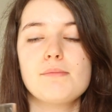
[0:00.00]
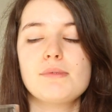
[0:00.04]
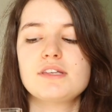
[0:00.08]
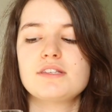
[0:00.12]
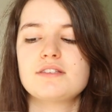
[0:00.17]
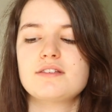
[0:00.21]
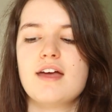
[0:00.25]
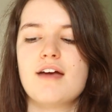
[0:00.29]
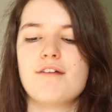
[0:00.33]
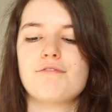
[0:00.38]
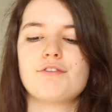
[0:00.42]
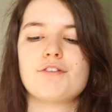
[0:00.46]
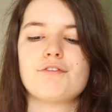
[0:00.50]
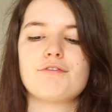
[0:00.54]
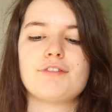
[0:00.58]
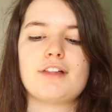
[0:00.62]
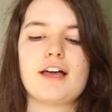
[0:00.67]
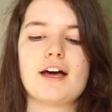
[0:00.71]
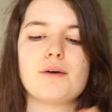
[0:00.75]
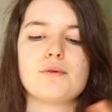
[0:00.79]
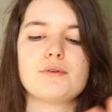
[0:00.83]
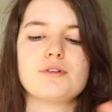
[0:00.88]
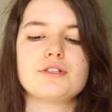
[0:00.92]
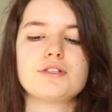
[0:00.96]
is to have the
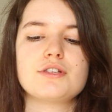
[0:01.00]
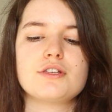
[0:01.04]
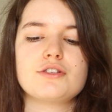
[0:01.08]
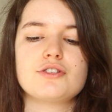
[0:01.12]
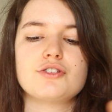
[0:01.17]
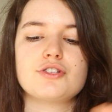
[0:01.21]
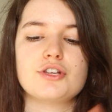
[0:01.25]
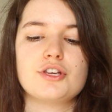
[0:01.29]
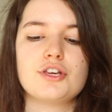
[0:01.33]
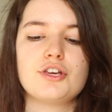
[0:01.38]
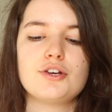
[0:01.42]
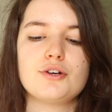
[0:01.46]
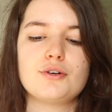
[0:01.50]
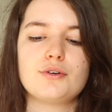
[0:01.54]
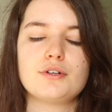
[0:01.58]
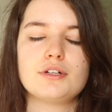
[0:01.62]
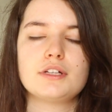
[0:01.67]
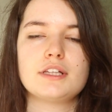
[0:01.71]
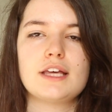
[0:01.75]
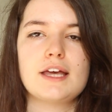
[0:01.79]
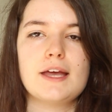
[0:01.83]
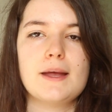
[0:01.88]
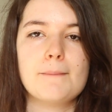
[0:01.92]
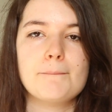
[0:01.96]
flowers
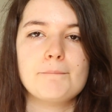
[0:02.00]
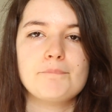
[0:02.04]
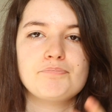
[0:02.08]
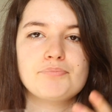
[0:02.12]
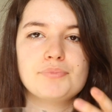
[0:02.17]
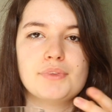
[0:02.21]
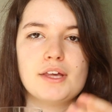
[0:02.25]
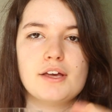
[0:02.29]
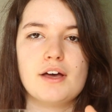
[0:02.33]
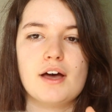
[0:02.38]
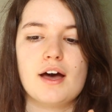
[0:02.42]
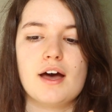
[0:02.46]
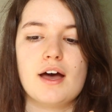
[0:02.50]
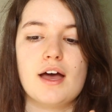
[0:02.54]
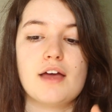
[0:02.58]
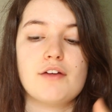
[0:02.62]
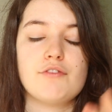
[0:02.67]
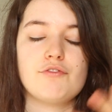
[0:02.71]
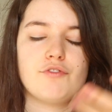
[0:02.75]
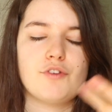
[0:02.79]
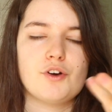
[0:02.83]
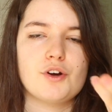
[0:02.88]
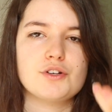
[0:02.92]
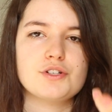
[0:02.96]
securely
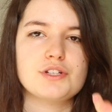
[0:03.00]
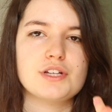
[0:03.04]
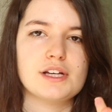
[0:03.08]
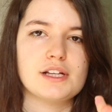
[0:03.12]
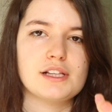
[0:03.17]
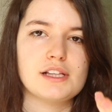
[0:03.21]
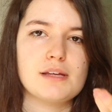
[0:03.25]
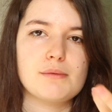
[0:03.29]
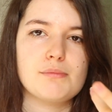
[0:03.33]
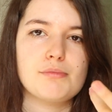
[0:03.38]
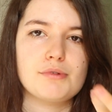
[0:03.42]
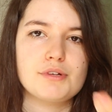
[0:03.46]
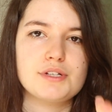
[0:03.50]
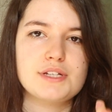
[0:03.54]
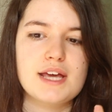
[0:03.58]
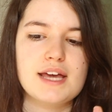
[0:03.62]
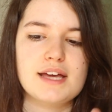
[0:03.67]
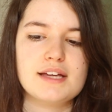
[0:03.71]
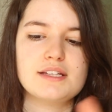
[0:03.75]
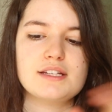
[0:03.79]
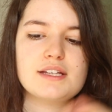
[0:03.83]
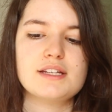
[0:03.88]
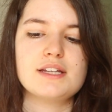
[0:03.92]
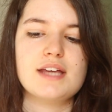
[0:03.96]
and vertically
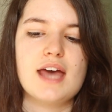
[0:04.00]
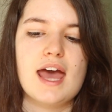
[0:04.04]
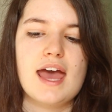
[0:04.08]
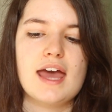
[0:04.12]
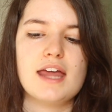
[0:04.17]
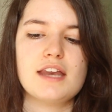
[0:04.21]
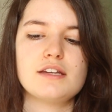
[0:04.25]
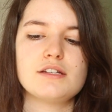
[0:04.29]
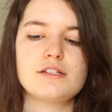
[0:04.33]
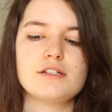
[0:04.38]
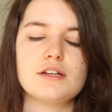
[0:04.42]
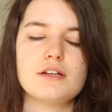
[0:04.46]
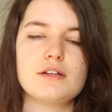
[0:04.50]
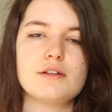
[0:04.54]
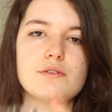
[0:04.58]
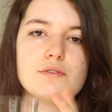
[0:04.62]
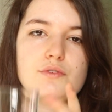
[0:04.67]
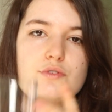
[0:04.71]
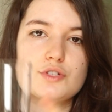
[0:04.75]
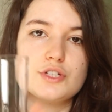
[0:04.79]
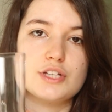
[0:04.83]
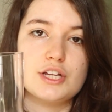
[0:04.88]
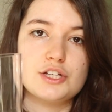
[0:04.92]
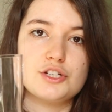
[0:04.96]
protected and
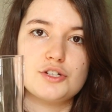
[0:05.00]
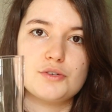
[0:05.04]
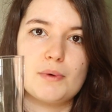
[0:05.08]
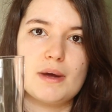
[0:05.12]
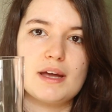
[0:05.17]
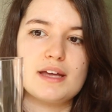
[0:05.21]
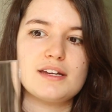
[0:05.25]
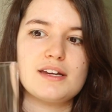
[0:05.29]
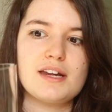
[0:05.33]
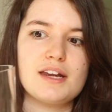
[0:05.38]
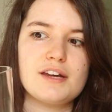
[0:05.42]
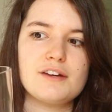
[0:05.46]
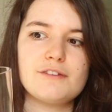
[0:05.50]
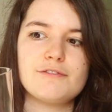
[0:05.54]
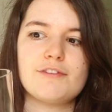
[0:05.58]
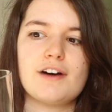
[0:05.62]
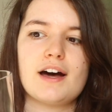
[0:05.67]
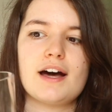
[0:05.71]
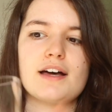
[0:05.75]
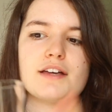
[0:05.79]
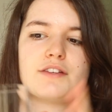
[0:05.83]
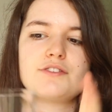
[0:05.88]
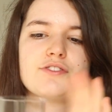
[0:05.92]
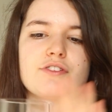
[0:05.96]
situated in a
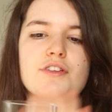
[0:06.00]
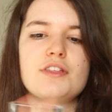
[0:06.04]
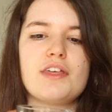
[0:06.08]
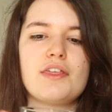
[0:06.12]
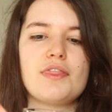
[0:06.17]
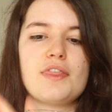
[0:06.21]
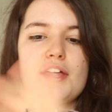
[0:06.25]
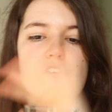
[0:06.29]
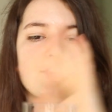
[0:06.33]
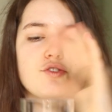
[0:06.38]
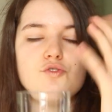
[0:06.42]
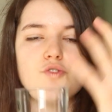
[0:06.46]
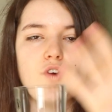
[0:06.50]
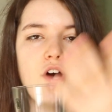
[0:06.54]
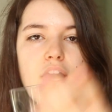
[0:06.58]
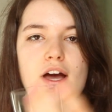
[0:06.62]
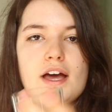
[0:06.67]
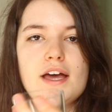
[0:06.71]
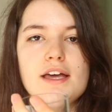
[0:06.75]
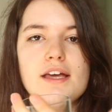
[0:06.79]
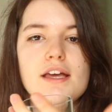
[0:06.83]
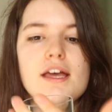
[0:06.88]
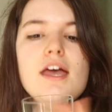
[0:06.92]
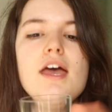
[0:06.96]
vase so that they're
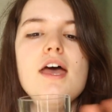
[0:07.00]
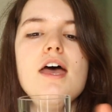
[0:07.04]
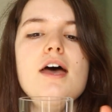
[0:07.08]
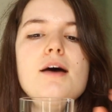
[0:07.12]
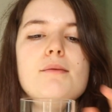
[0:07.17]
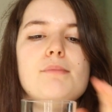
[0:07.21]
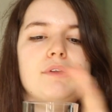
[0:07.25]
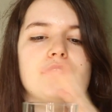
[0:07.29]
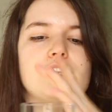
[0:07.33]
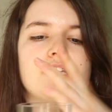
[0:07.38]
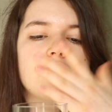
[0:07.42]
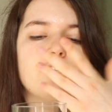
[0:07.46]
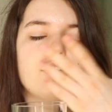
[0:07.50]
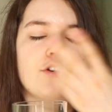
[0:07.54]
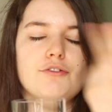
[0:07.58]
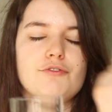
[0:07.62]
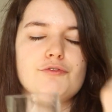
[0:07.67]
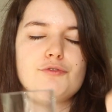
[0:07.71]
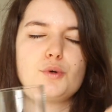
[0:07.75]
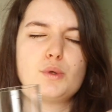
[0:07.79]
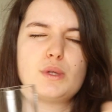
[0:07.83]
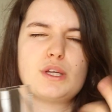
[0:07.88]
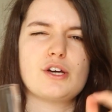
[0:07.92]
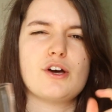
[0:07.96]
drying but they're not
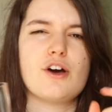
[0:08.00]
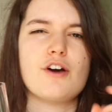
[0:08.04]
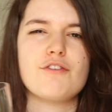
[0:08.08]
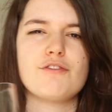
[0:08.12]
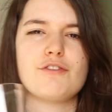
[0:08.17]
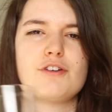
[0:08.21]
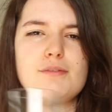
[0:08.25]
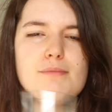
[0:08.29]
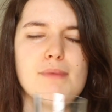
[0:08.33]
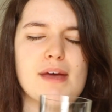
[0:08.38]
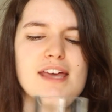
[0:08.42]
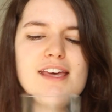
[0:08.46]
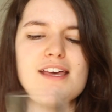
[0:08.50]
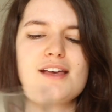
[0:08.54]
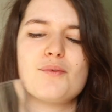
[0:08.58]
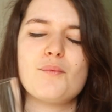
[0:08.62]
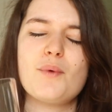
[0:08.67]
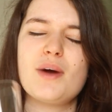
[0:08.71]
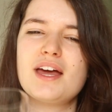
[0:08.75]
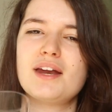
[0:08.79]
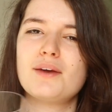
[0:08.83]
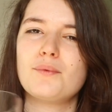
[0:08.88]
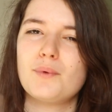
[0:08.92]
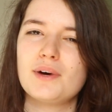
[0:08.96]
falling over and making
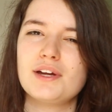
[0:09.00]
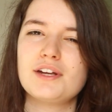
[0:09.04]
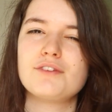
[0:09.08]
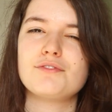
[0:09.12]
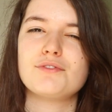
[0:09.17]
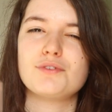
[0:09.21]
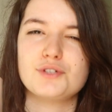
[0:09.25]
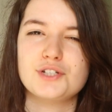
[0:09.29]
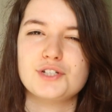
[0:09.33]
weird and wonderful